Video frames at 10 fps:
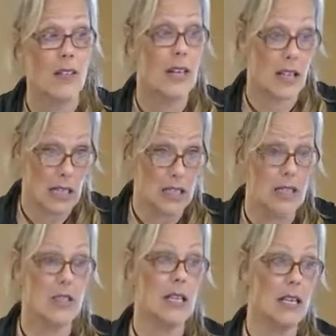then
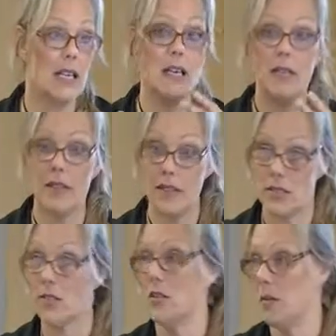clearly
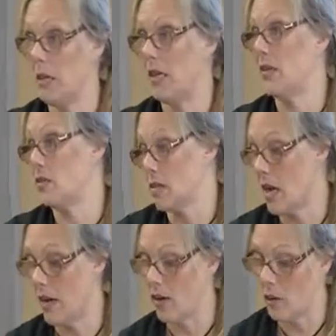this is going to mean just
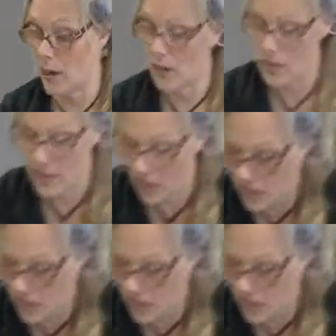higher awareness